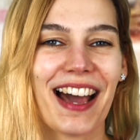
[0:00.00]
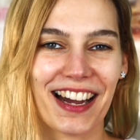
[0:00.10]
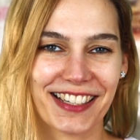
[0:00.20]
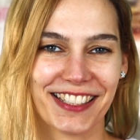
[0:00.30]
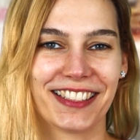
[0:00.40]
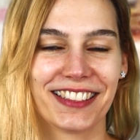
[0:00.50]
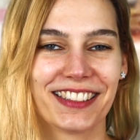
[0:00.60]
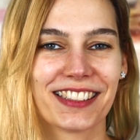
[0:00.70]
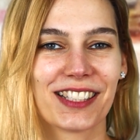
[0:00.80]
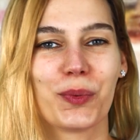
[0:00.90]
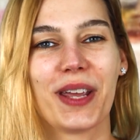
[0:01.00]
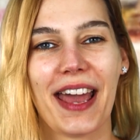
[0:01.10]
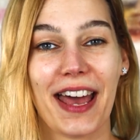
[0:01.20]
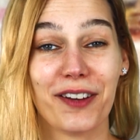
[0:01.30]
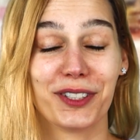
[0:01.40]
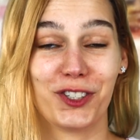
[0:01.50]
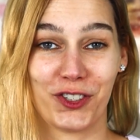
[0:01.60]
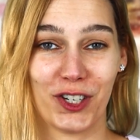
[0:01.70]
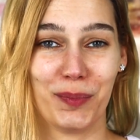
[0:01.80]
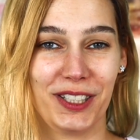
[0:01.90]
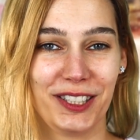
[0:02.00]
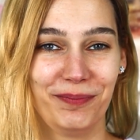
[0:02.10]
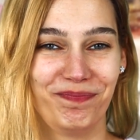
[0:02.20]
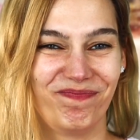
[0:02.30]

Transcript: articles we have in German?